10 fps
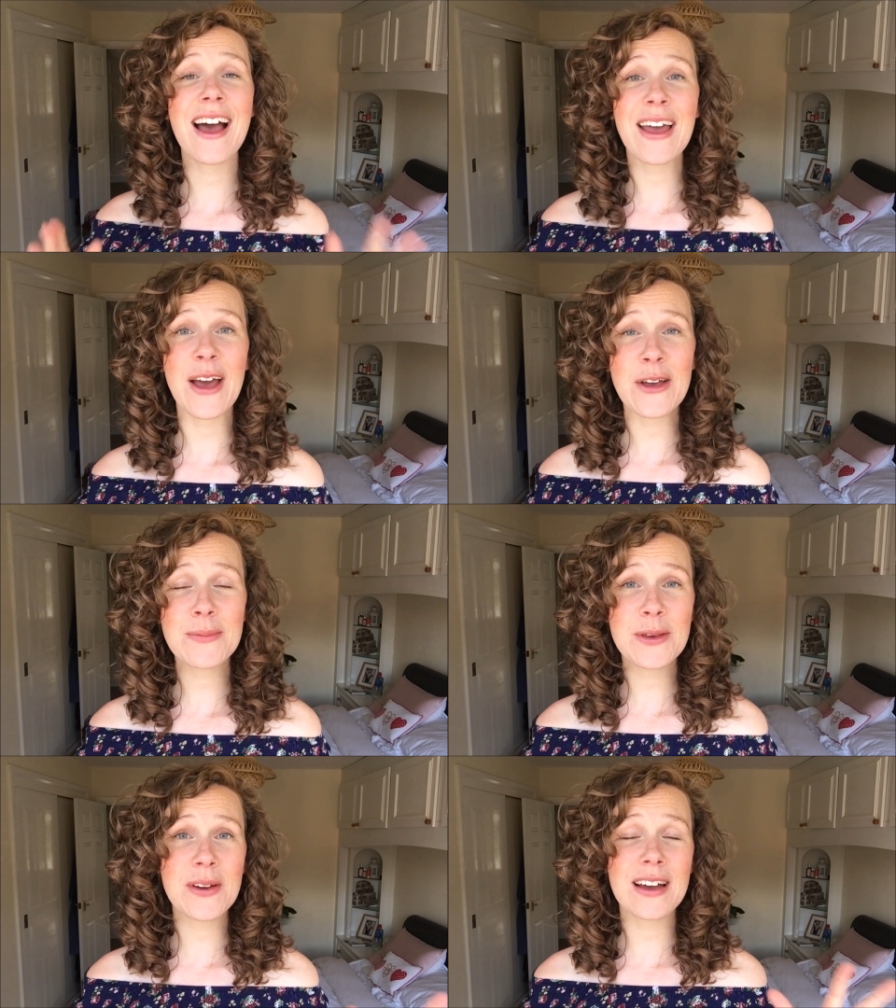I
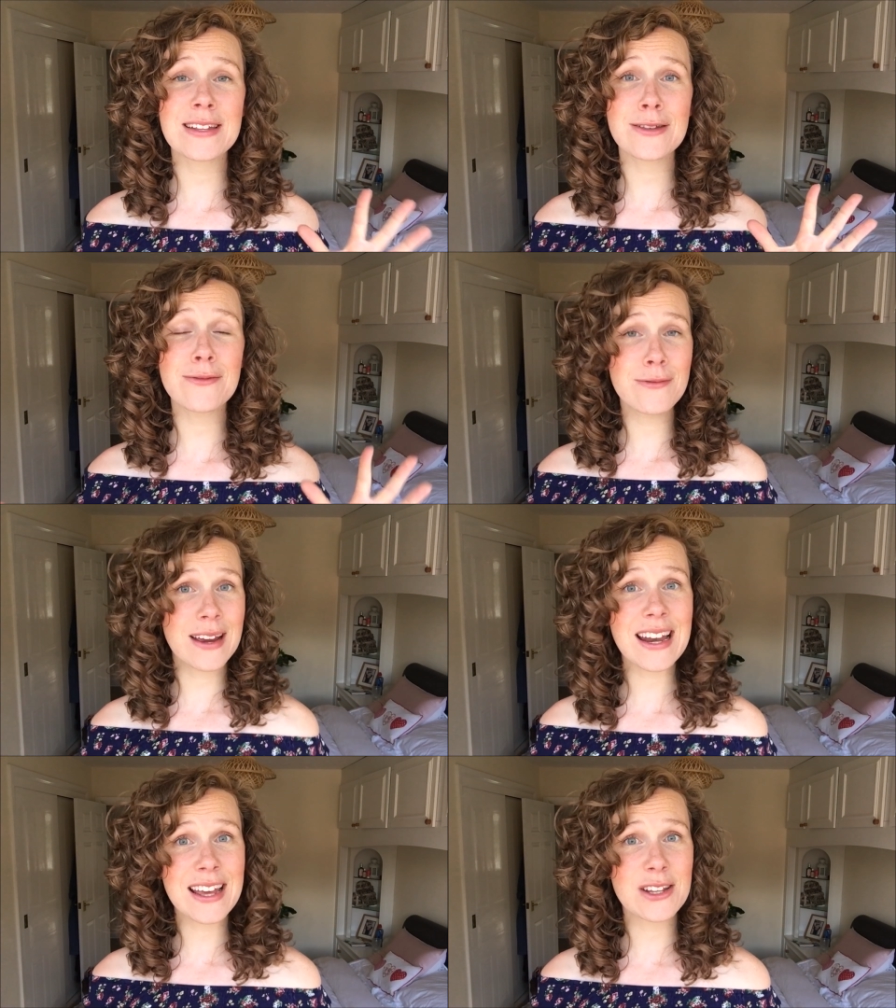hope you guys
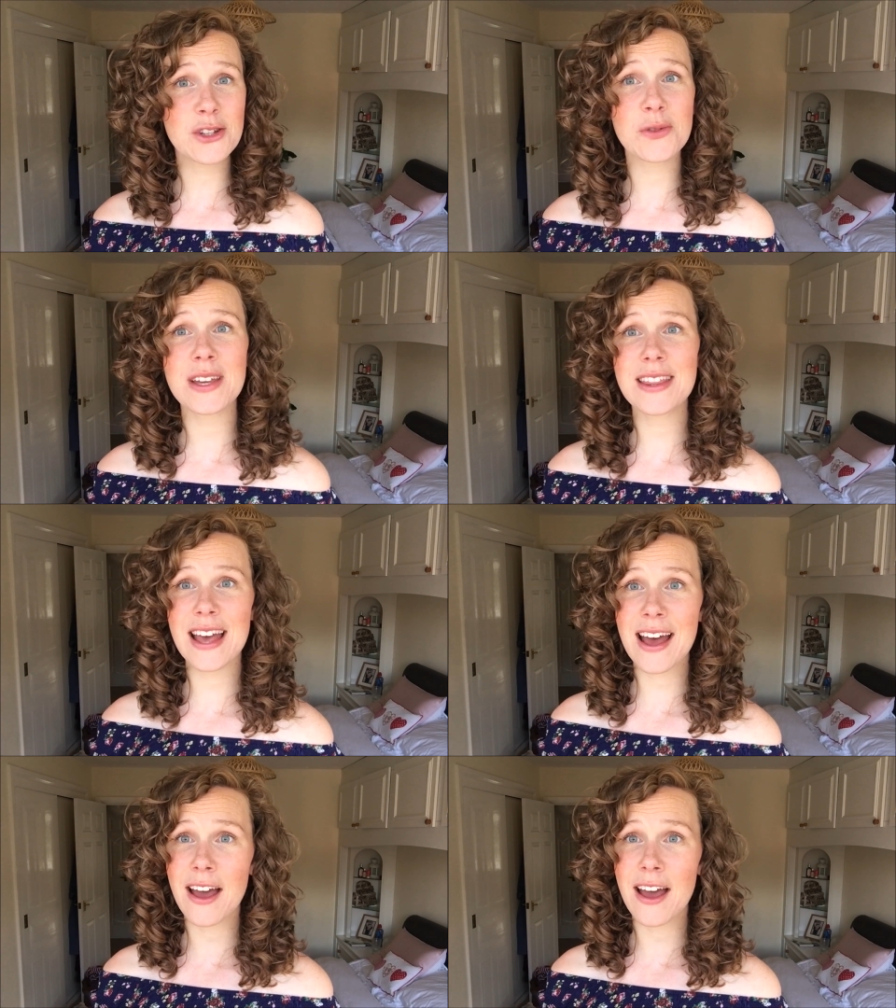really enjoyed that.